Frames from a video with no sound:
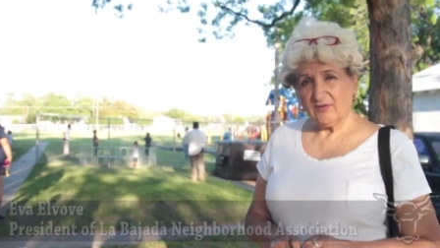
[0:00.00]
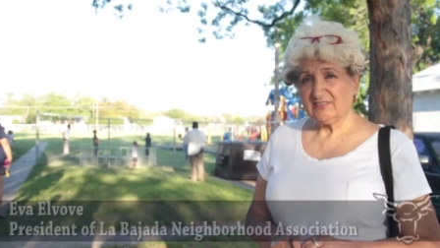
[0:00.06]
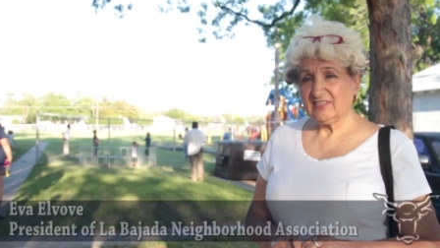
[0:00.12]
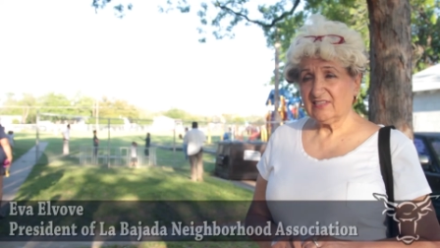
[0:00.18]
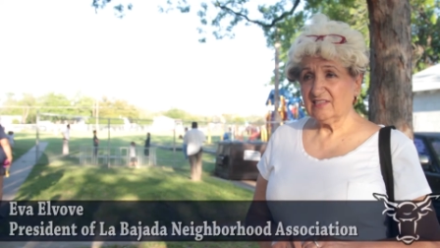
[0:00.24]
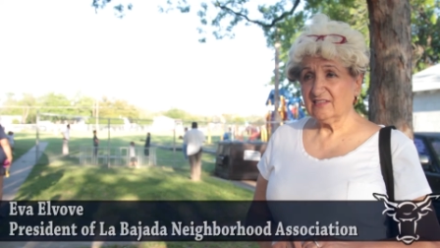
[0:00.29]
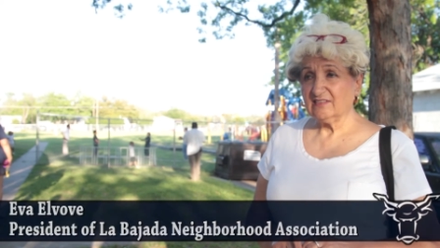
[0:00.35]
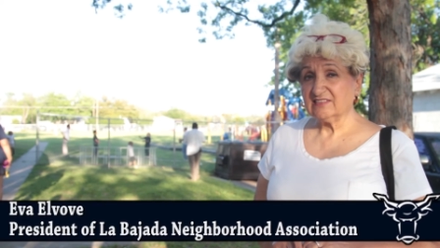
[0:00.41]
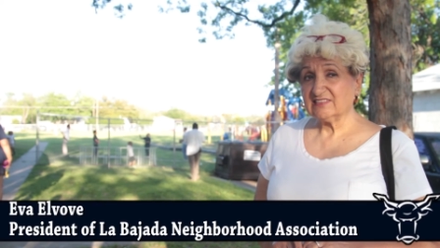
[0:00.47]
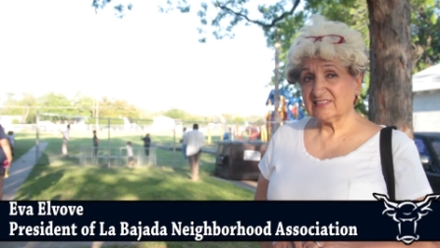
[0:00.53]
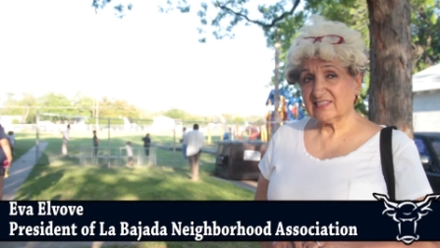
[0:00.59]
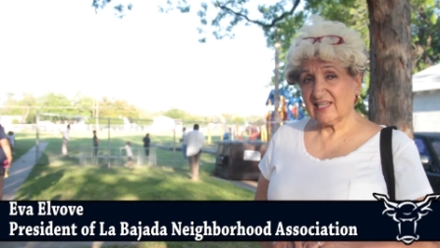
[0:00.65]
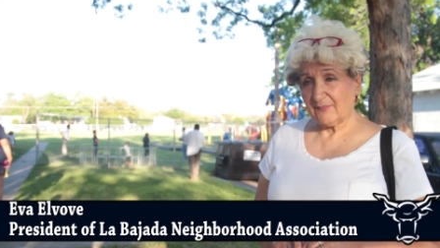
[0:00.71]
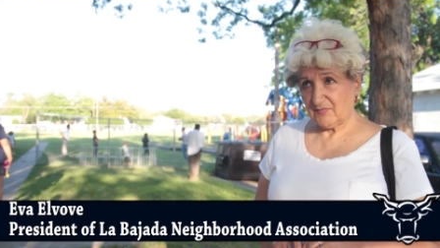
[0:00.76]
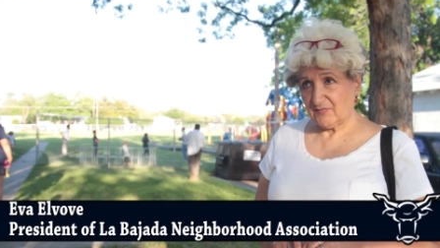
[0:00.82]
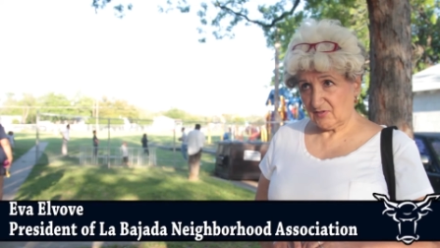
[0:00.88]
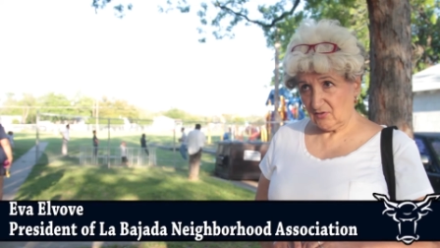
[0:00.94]
was a little
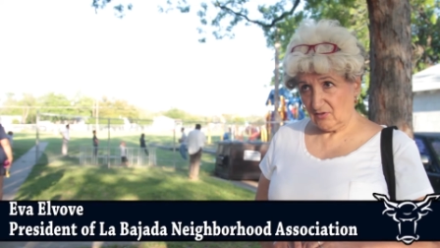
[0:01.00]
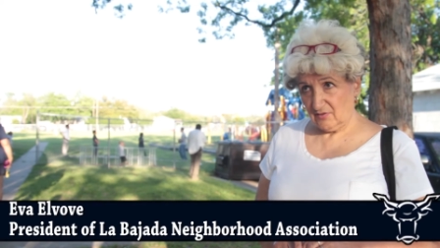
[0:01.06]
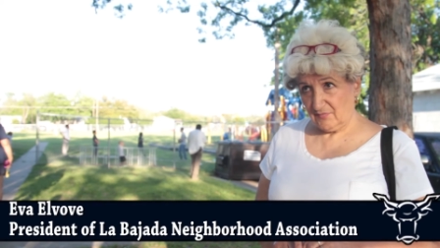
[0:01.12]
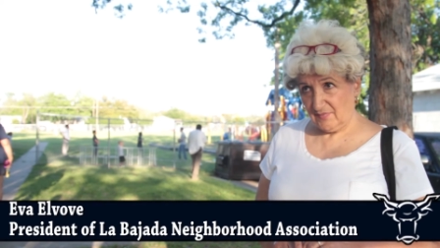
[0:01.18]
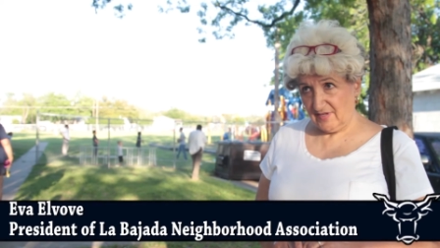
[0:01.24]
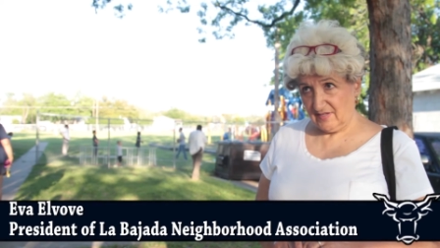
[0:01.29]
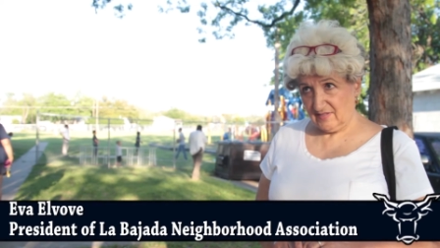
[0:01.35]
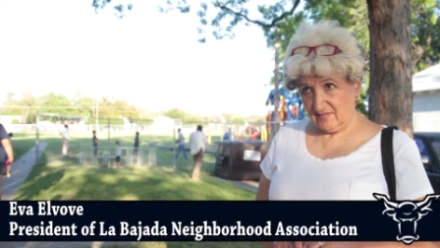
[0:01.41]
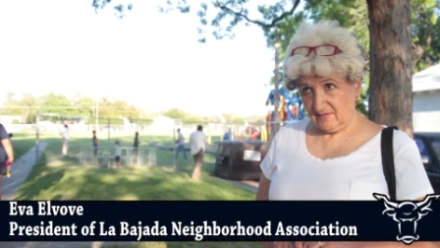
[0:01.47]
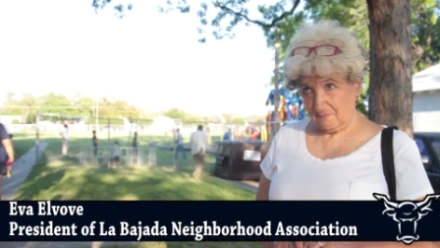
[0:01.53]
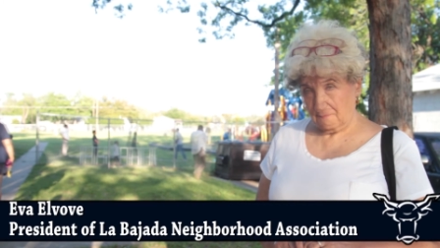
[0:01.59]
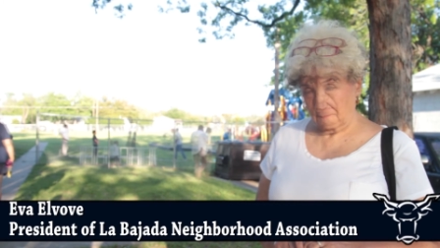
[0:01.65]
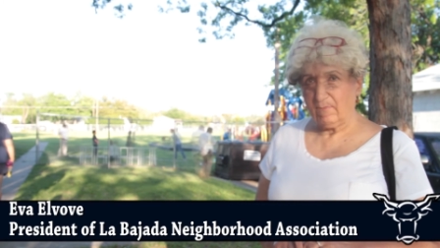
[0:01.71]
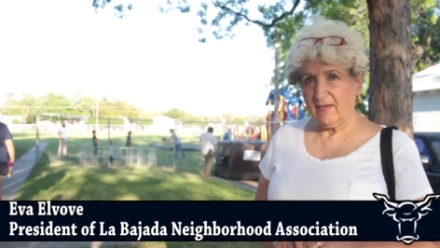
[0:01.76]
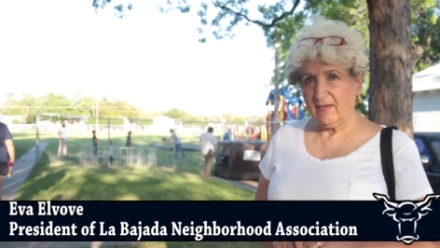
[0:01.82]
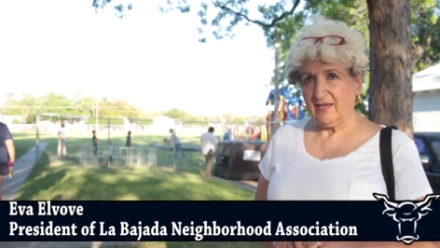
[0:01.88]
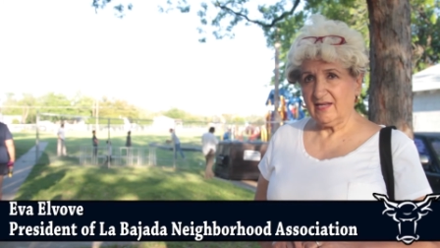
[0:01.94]
skeptical about
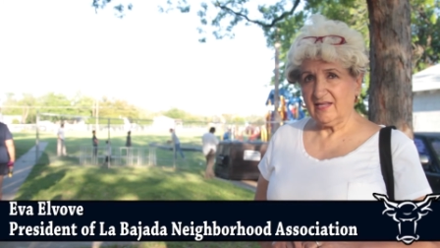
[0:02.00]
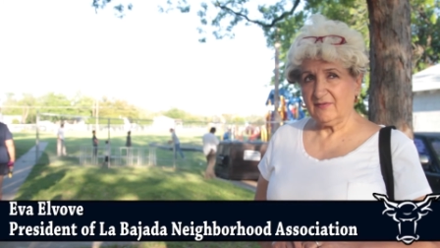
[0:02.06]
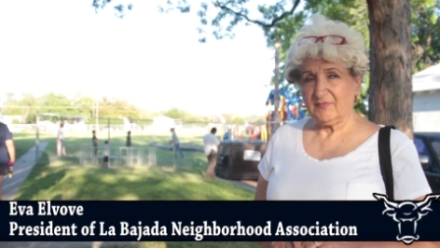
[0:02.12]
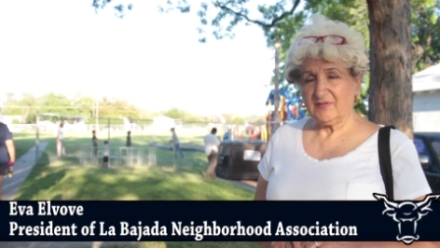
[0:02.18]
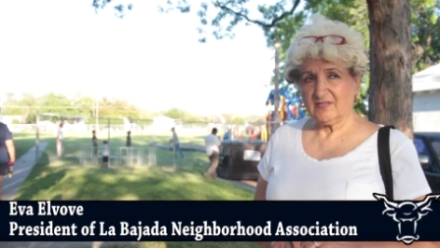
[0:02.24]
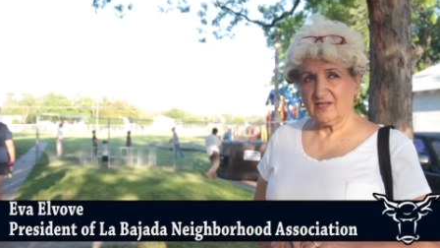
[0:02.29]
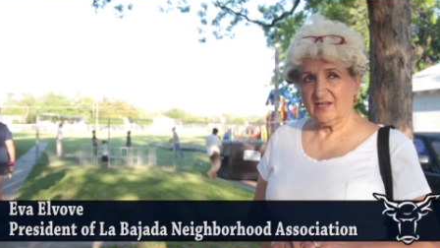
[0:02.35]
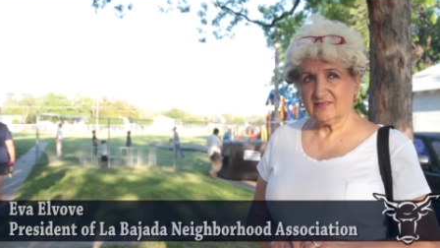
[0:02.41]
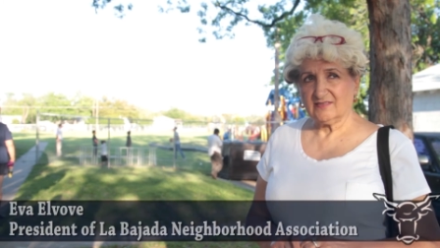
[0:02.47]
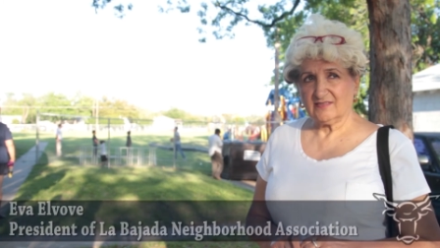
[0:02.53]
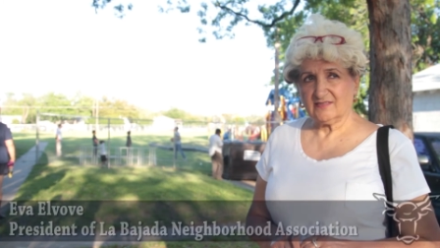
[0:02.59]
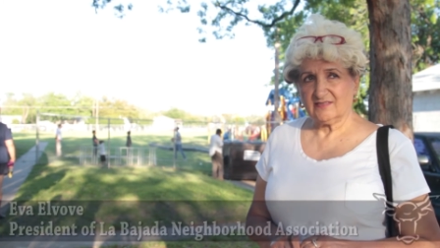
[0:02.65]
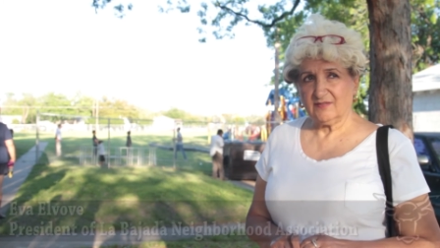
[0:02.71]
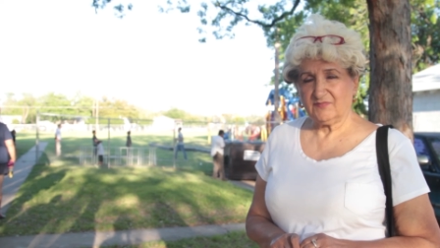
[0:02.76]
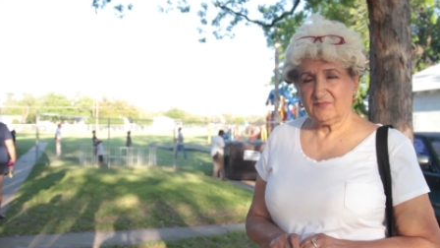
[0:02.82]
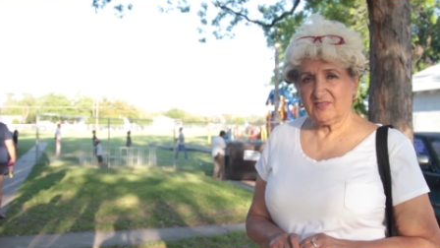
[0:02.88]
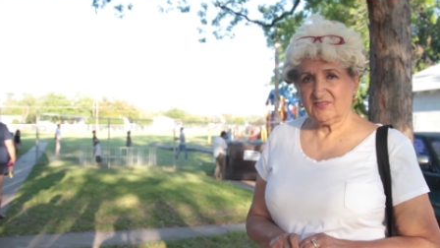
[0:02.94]
it, mainly because
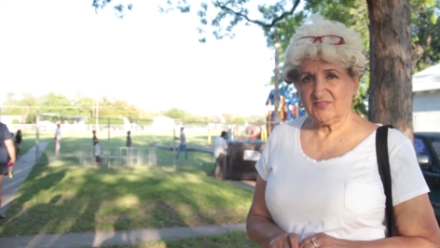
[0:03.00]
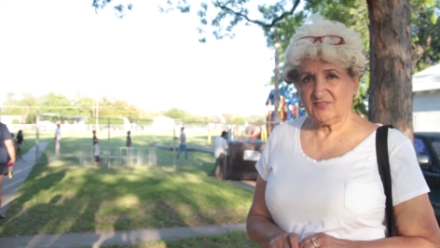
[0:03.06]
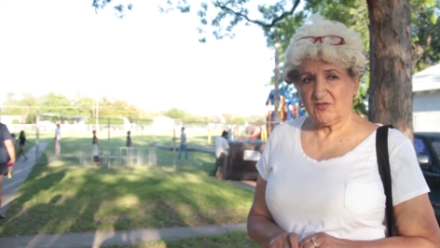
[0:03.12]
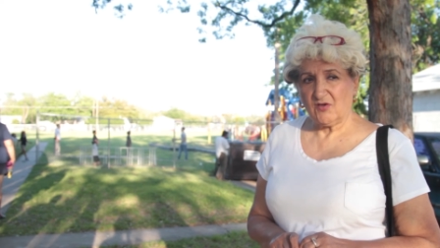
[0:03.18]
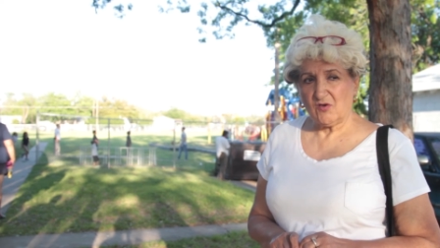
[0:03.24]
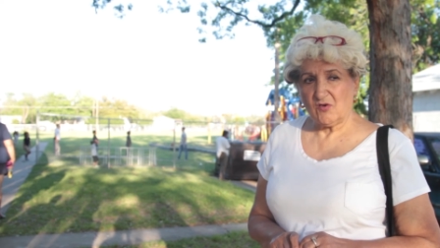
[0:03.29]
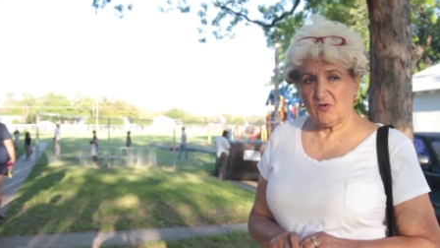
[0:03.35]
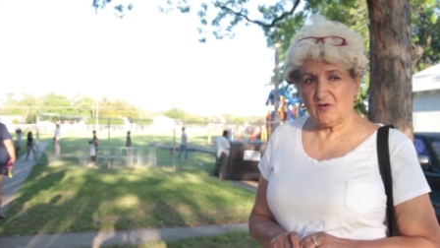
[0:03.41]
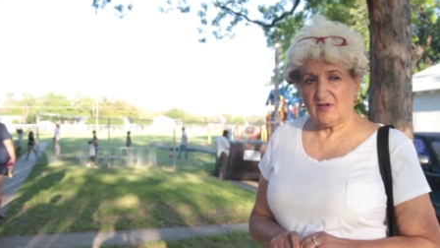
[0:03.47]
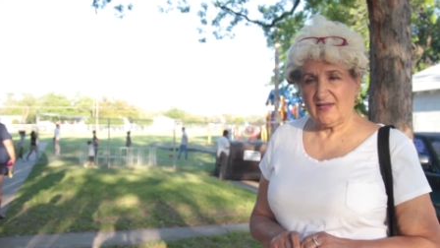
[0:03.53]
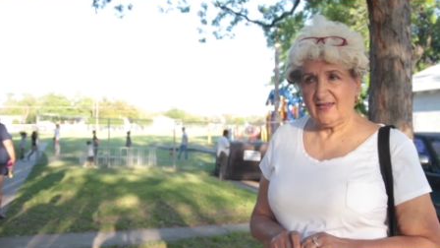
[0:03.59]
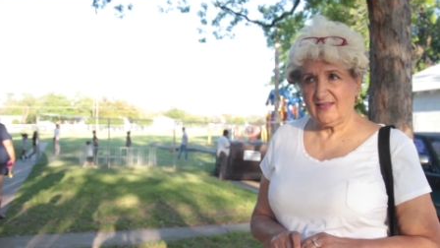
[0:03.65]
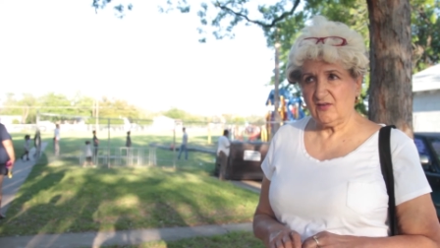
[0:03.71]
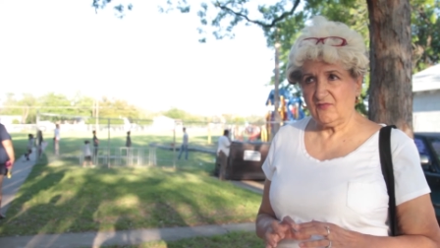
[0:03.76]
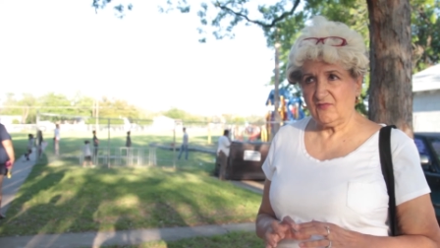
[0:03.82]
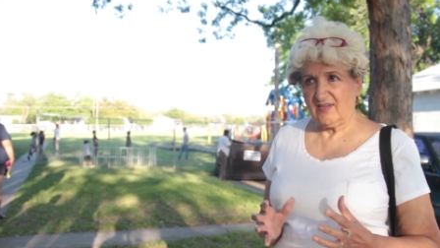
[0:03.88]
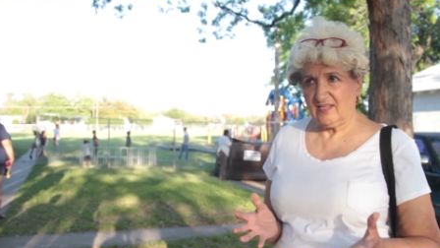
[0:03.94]
it's something so
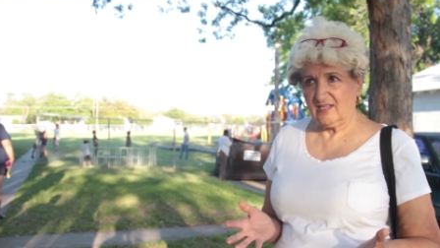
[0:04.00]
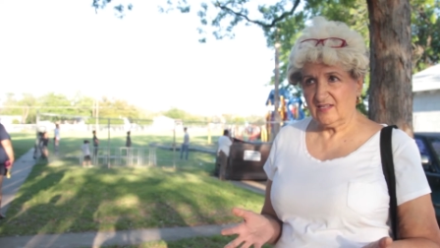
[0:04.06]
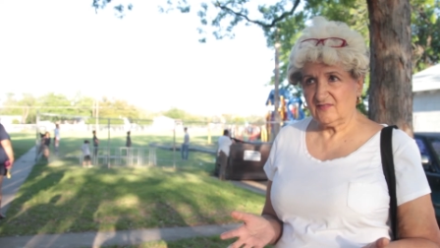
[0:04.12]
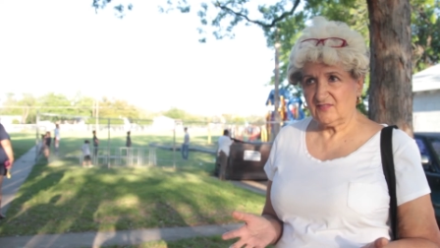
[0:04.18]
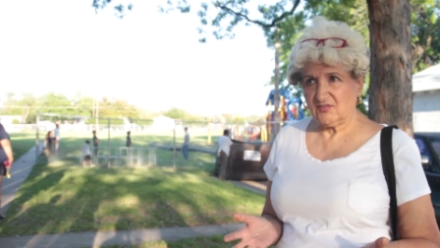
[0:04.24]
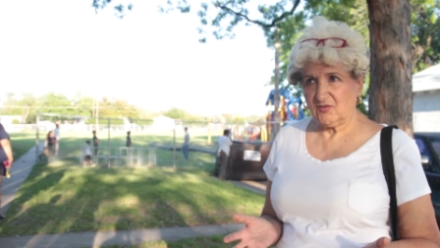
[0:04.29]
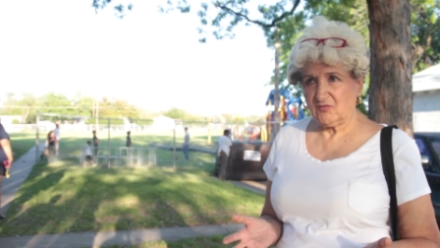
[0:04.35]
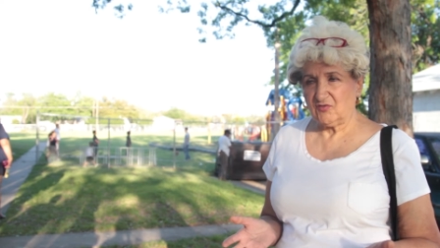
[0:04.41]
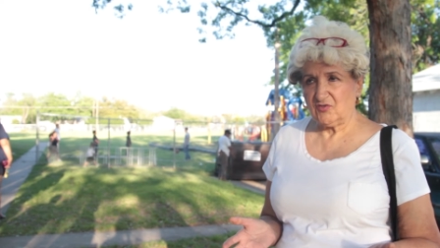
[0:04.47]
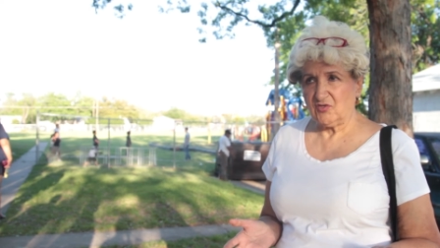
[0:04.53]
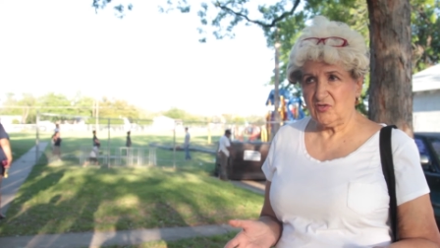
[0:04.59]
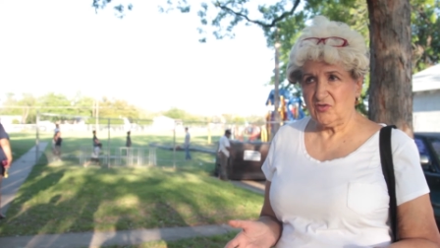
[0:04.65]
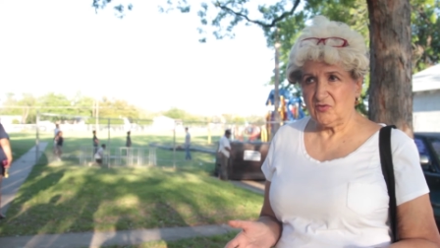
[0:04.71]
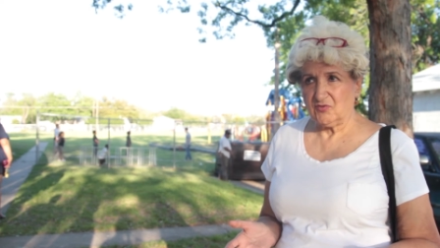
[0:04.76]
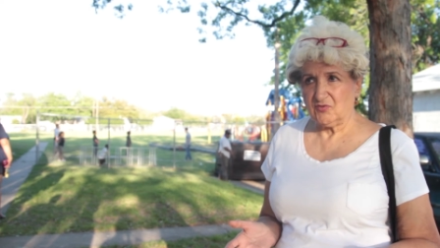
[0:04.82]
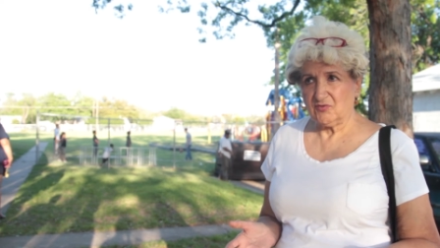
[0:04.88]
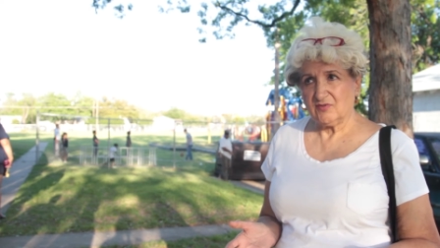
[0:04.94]
innovative, so
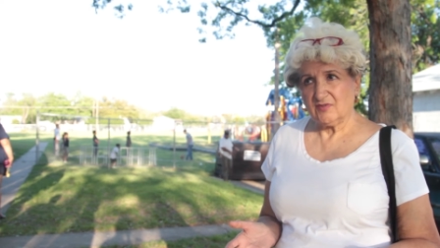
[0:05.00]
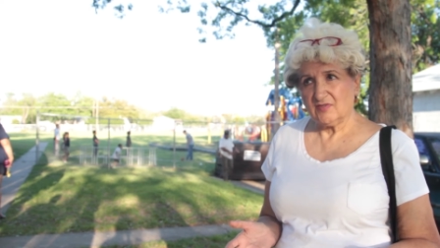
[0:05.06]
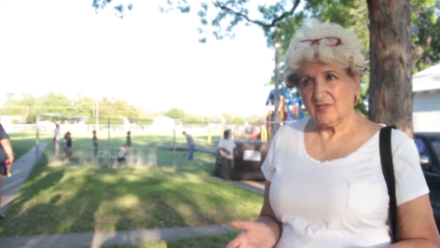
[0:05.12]
new.